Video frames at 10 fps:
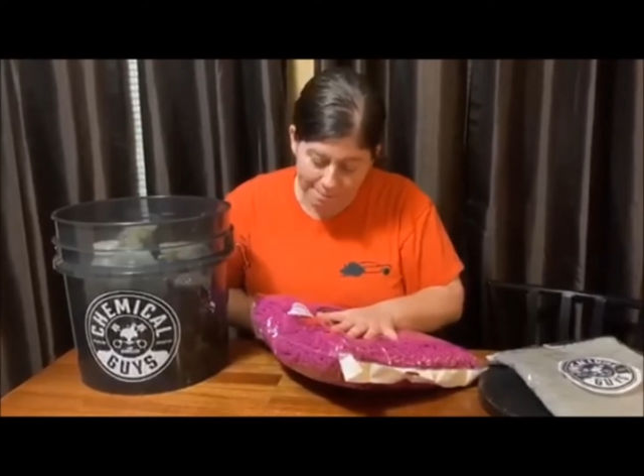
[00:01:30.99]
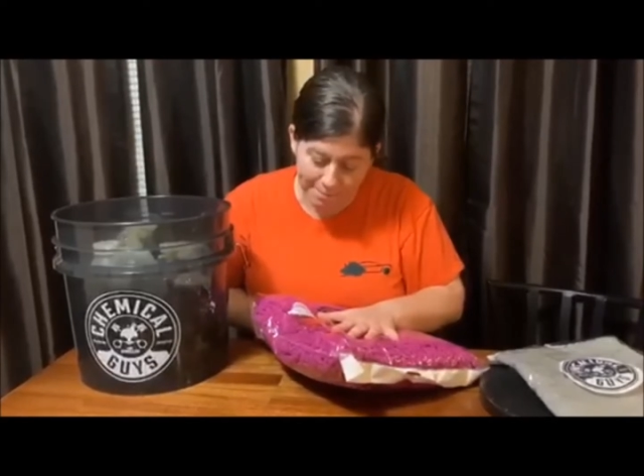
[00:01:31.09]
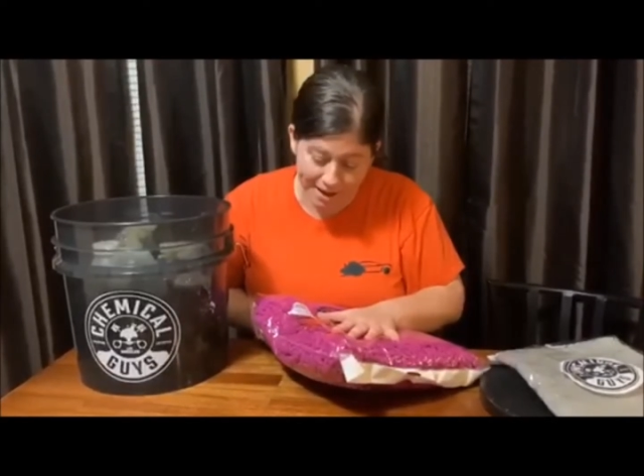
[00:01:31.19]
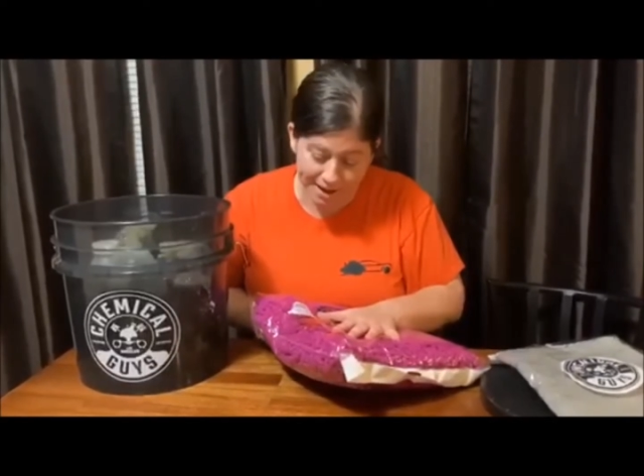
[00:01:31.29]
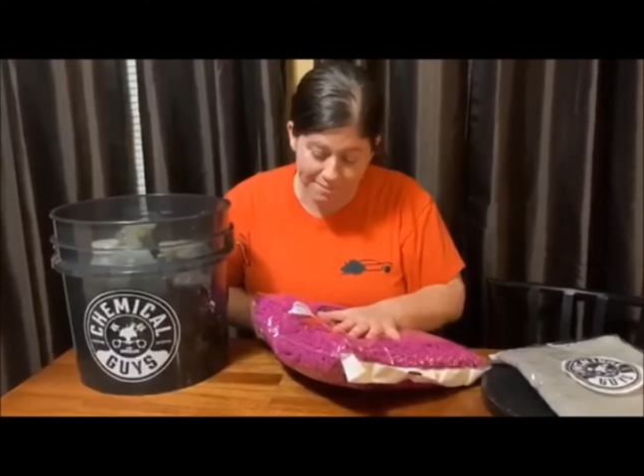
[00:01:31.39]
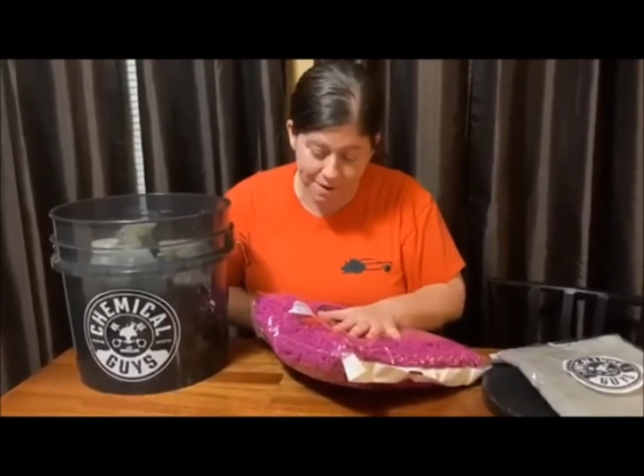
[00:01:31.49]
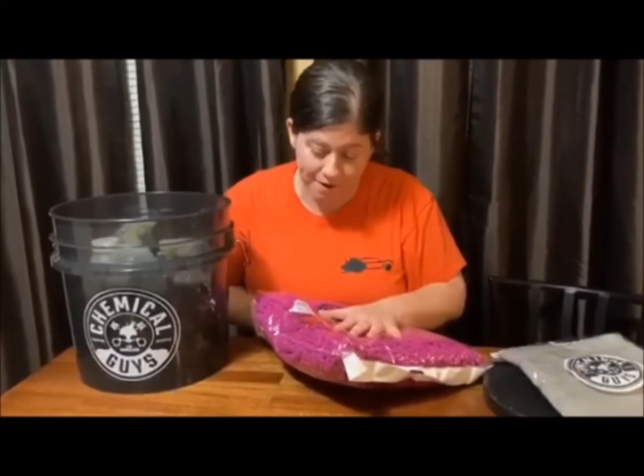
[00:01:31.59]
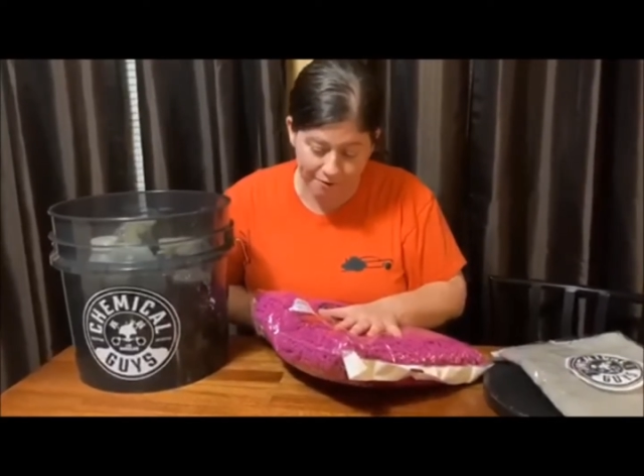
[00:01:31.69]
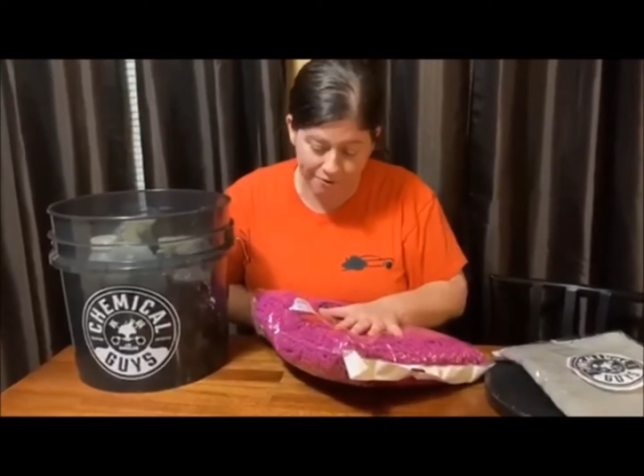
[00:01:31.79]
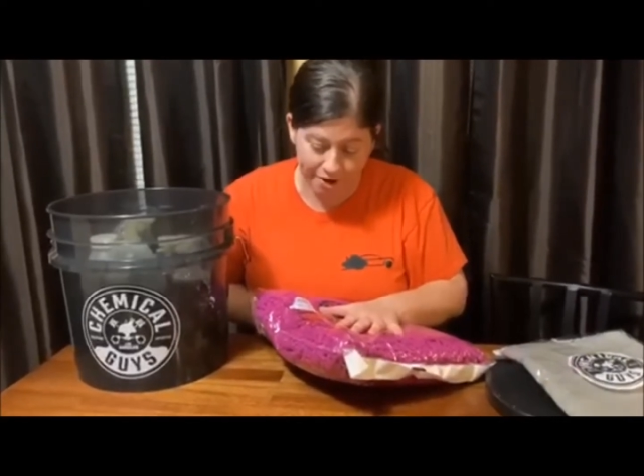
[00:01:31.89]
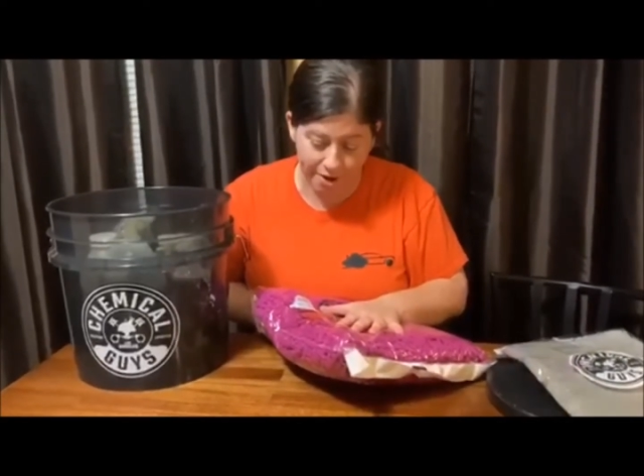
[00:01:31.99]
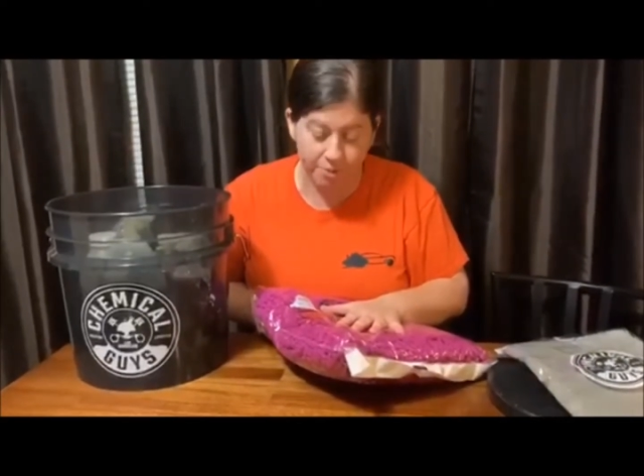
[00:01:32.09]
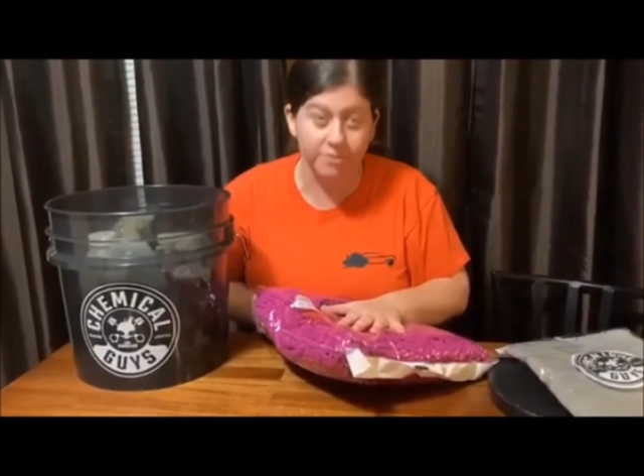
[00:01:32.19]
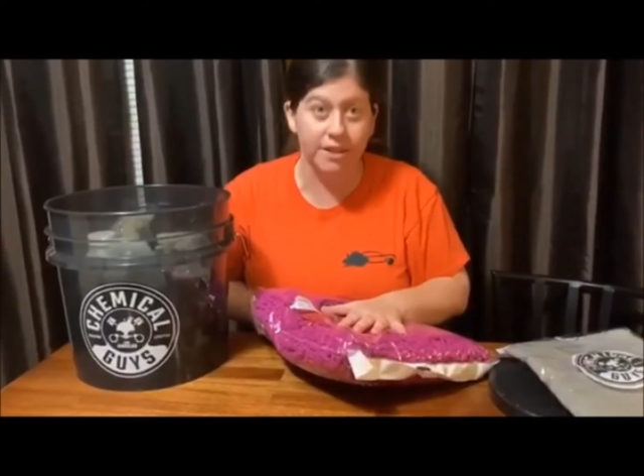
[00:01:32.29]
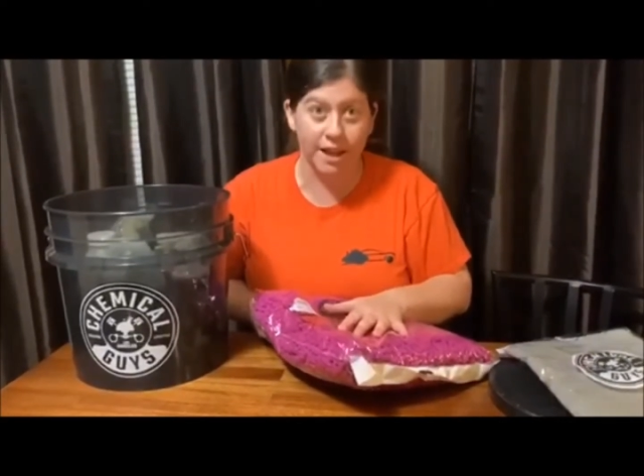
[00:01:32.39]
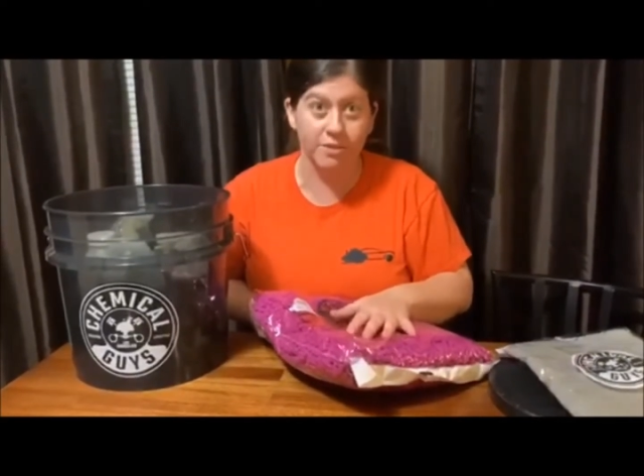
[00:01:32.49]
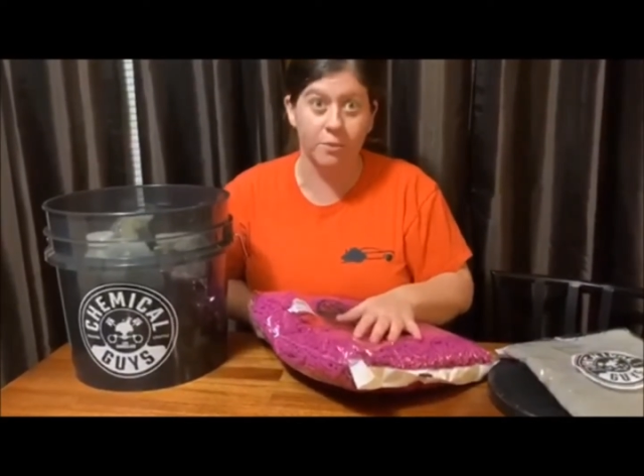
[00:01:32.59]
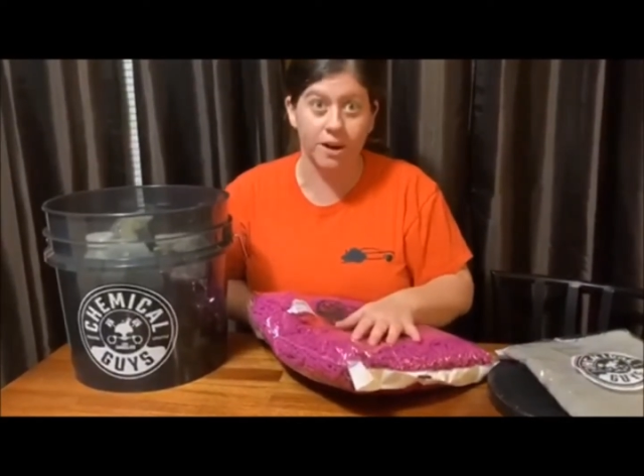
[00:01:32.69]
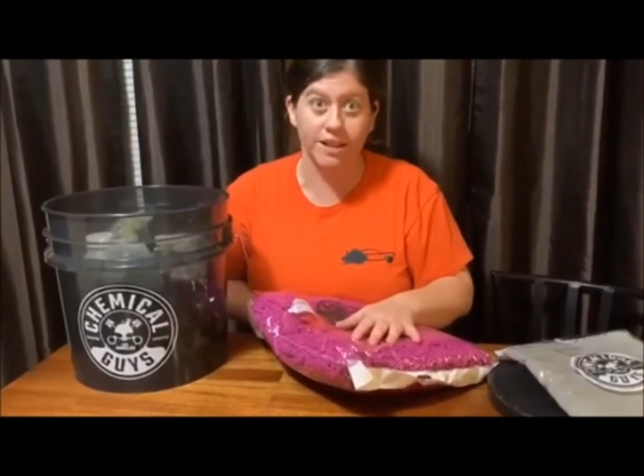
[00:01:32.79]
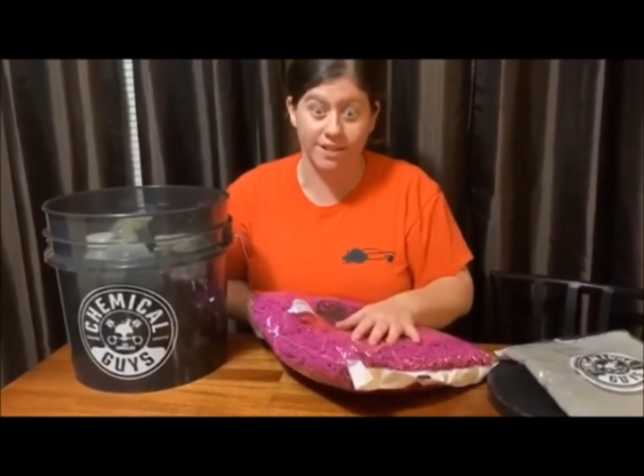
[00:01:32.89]
Big Mofo. That's
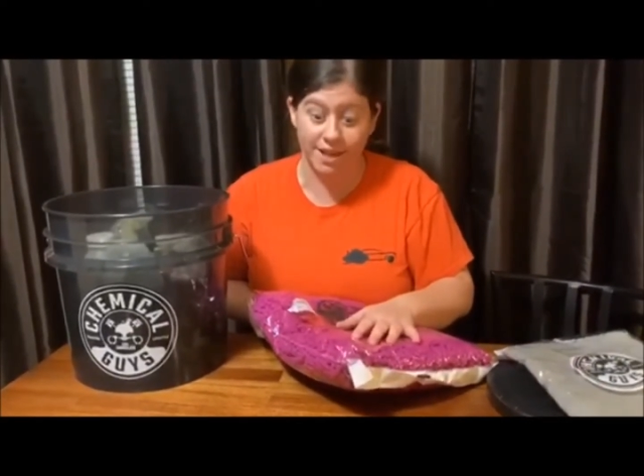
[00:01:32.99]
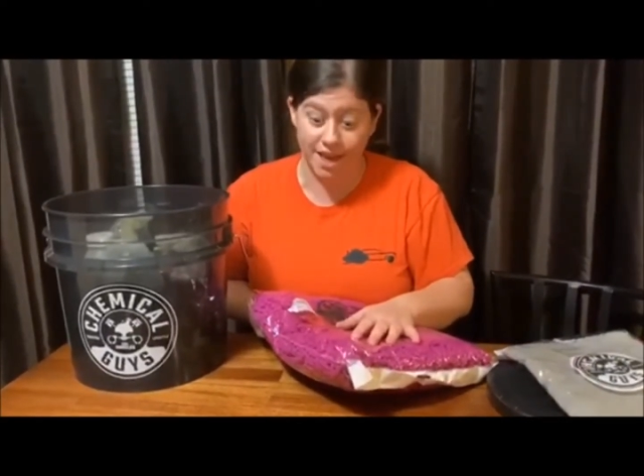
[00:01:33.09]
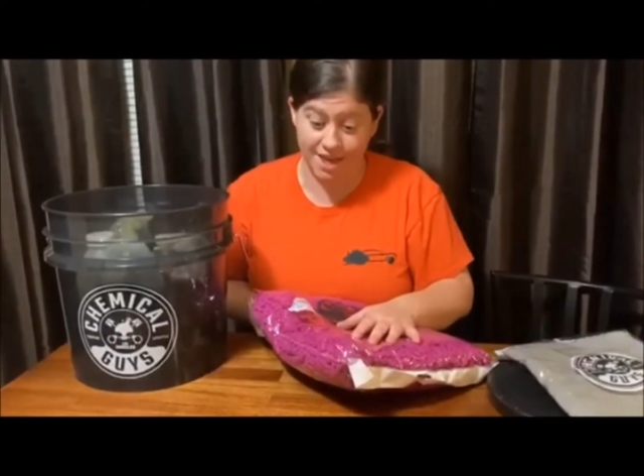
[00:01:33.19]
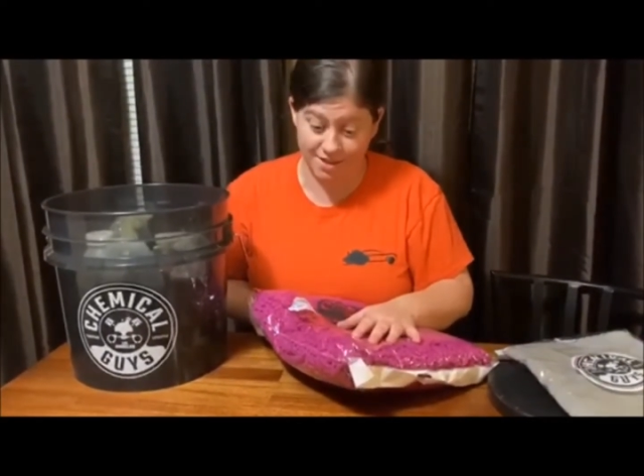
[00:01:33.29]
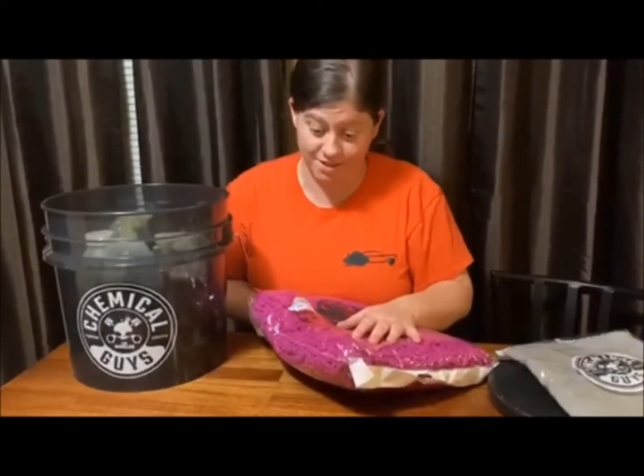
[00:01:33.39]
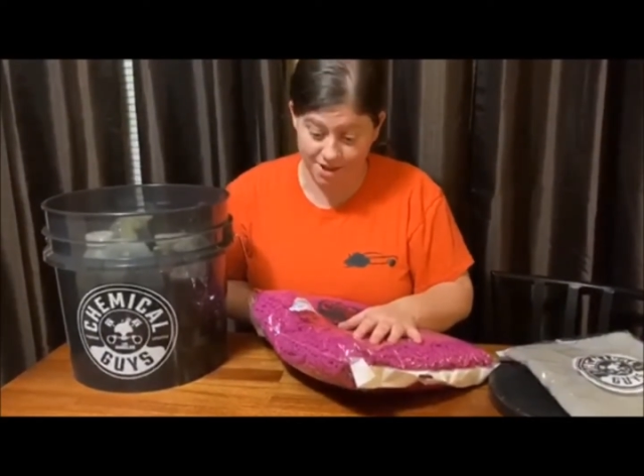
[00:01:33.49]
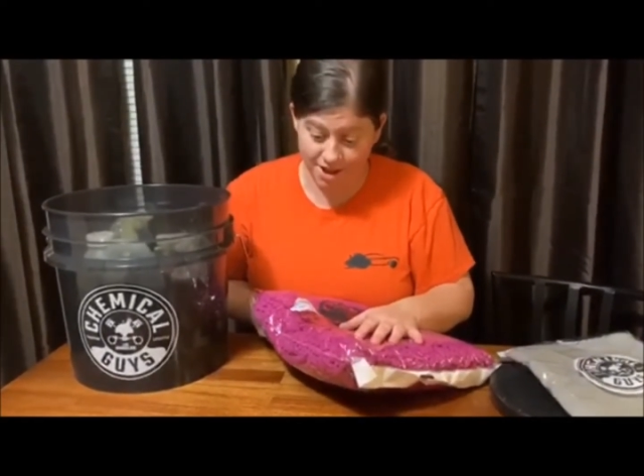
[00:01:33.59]
what it says.